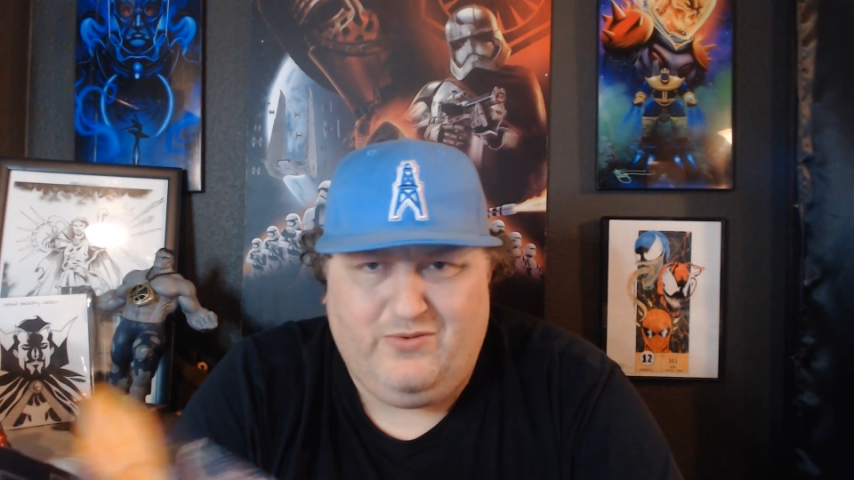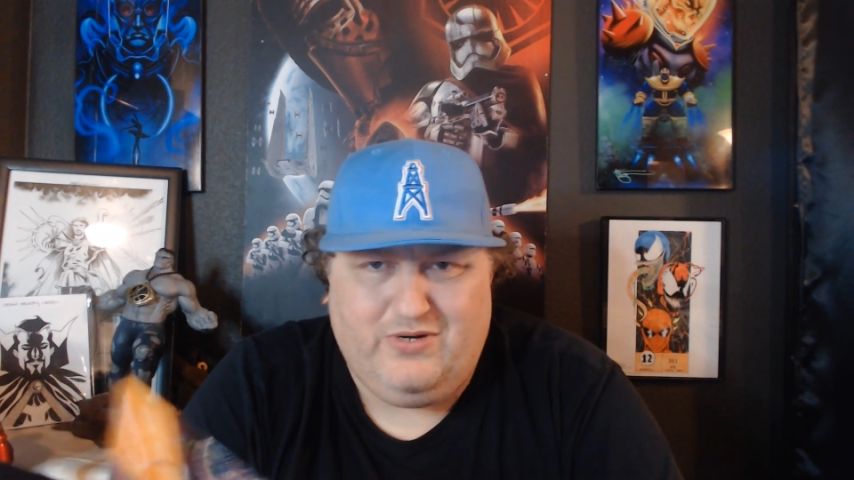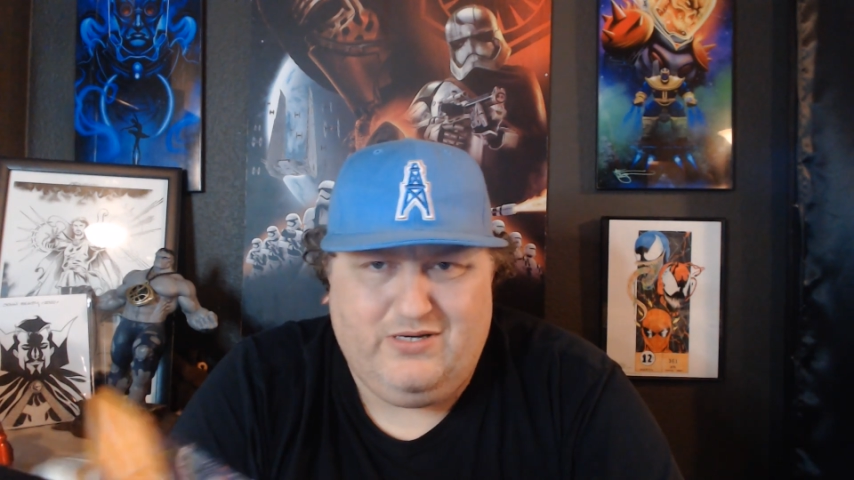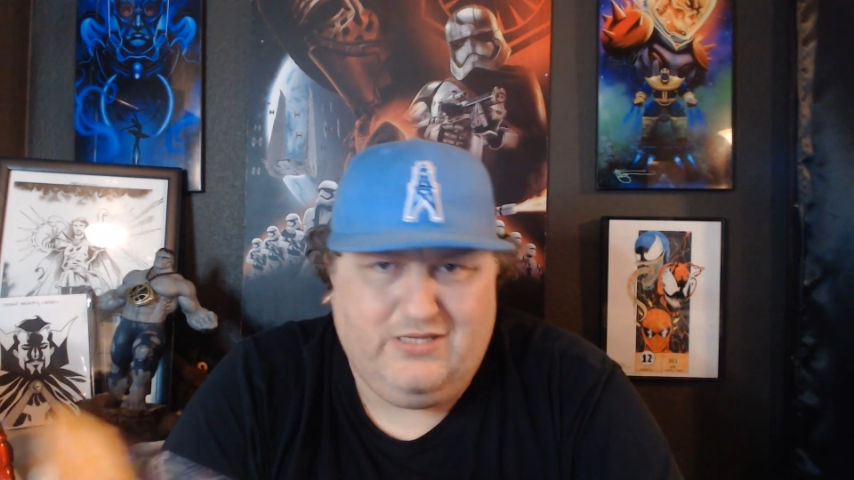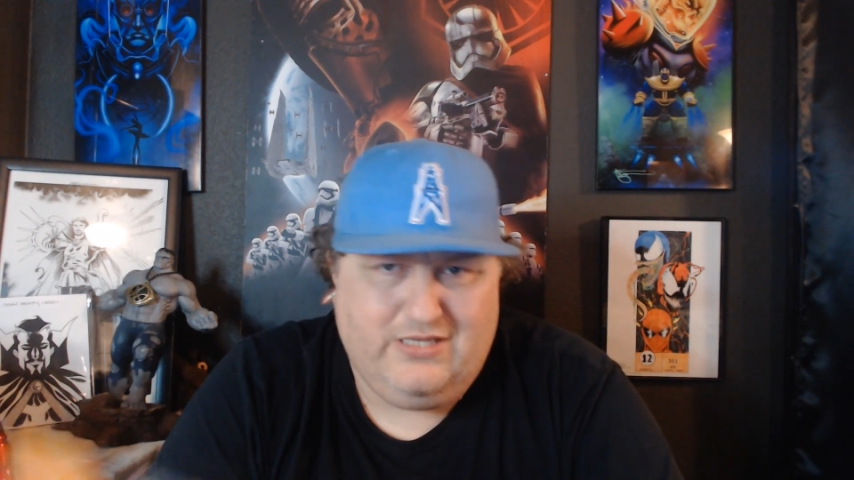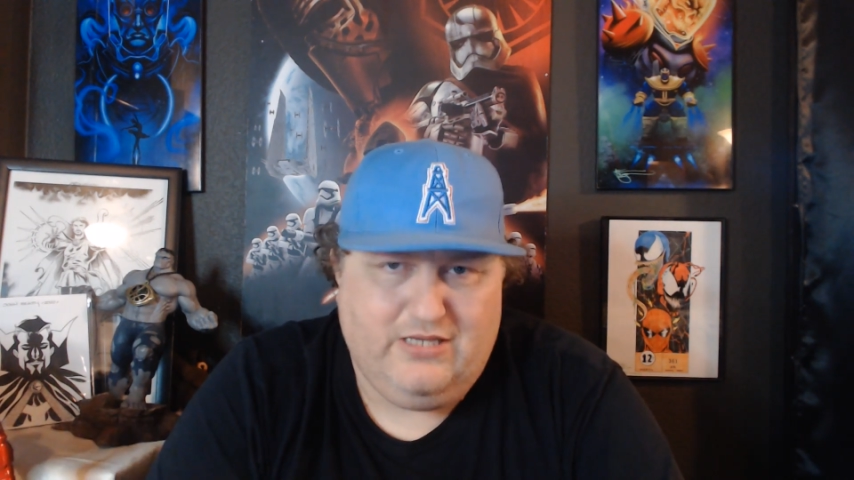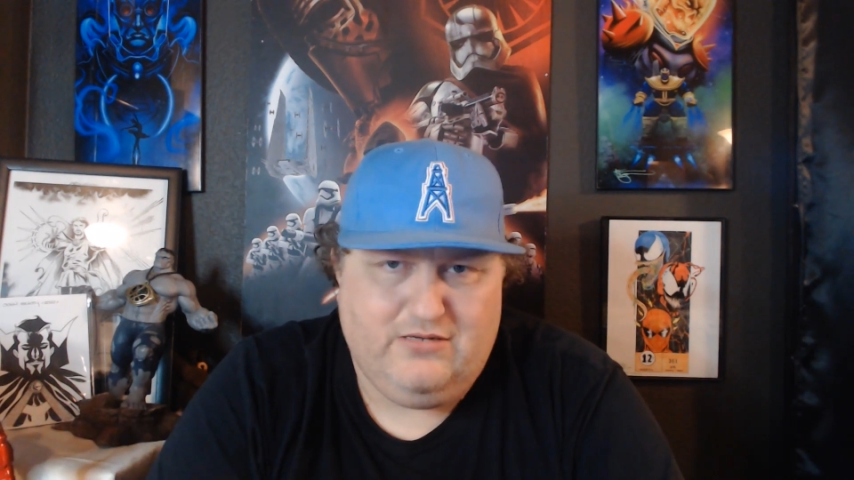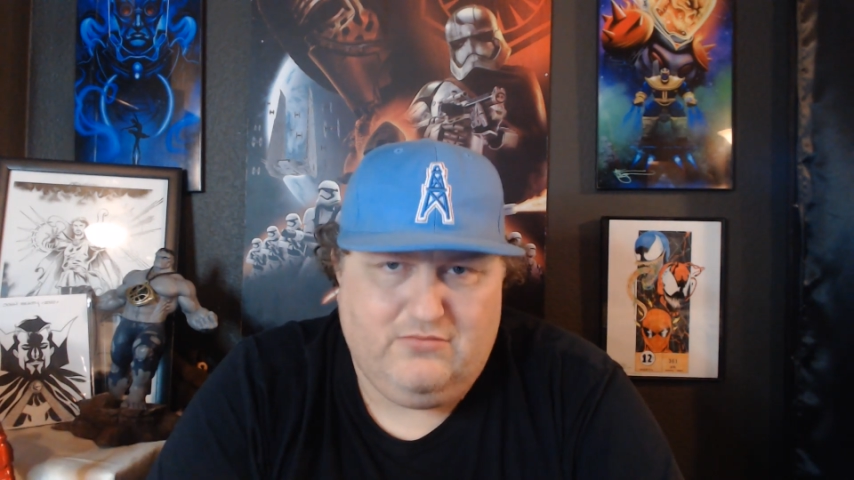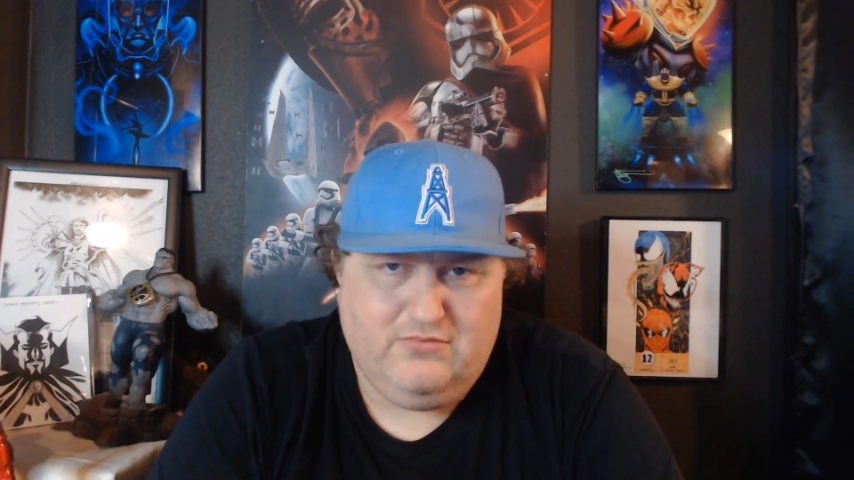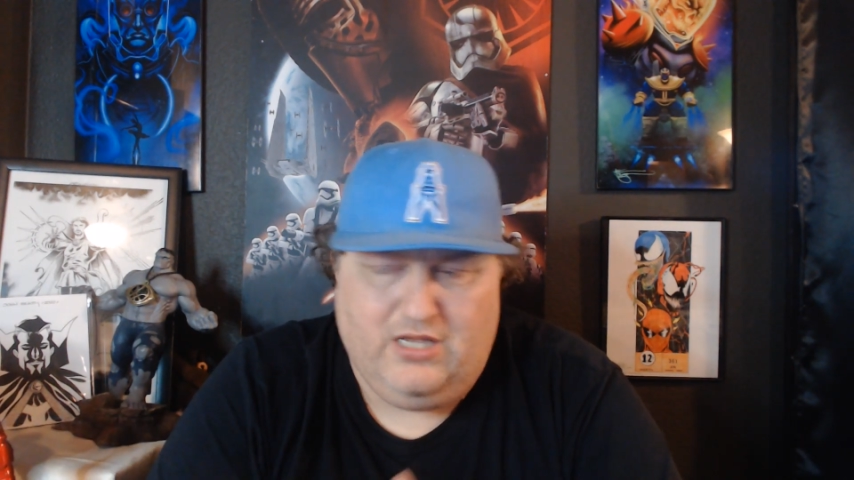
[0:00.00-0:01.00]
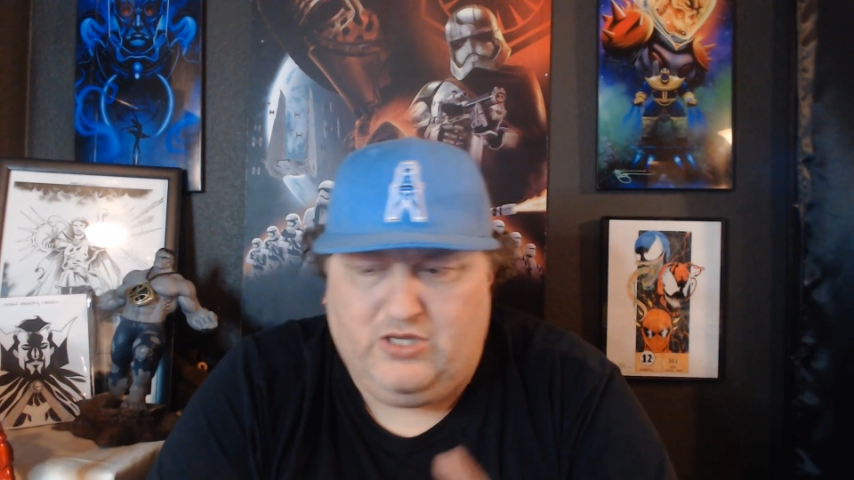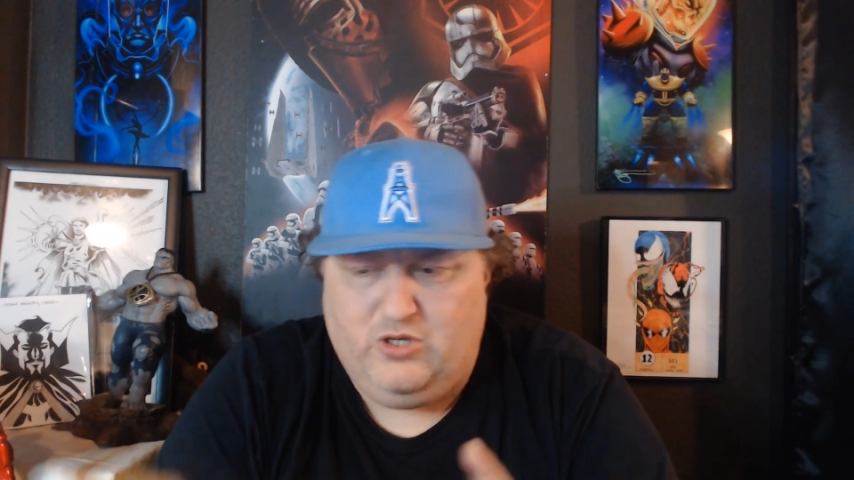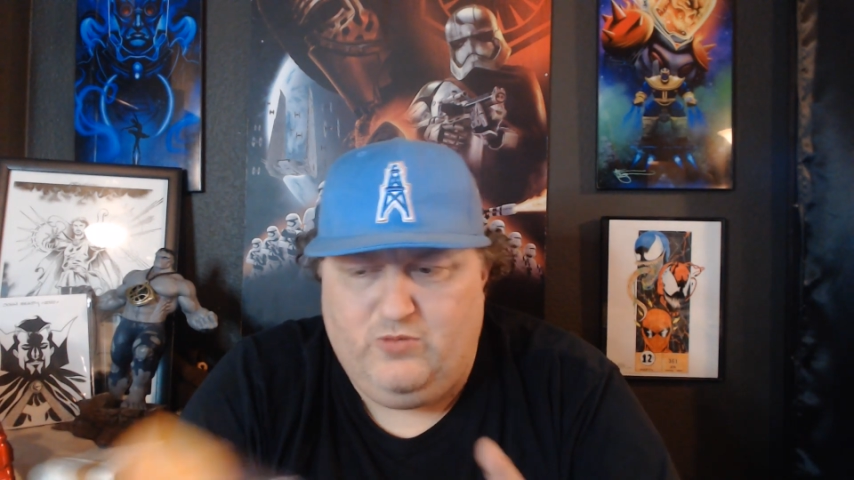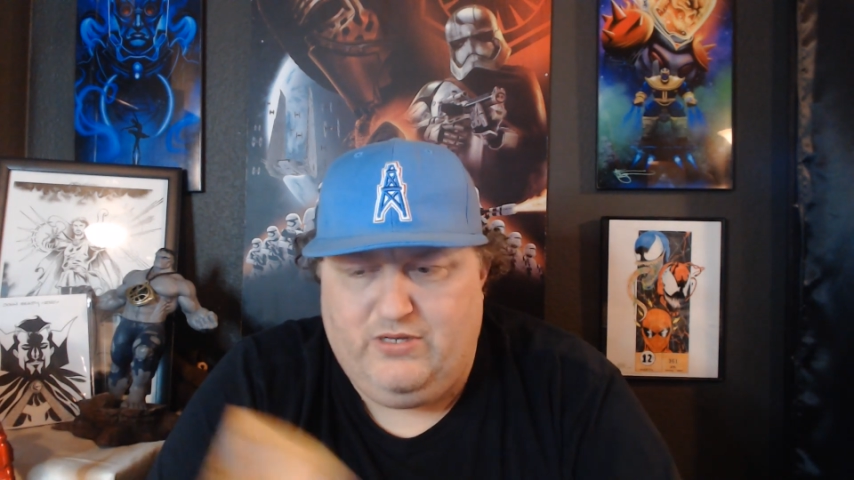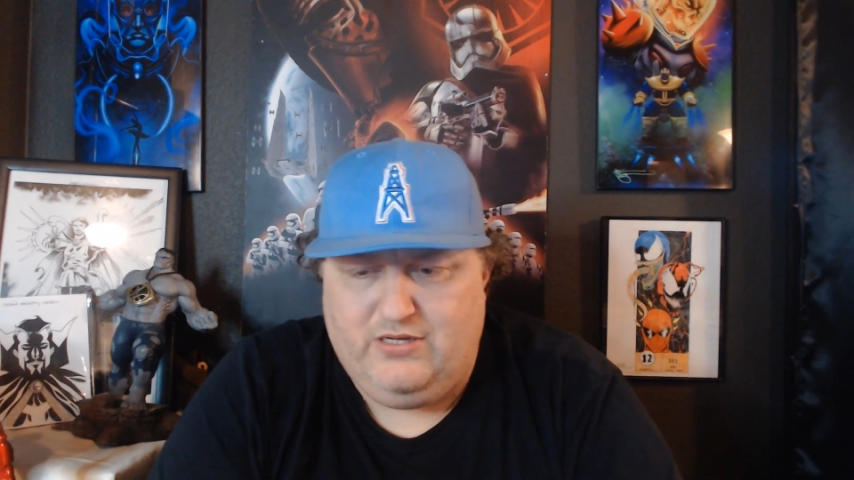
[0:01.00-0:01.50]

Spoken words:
wanted to get a human,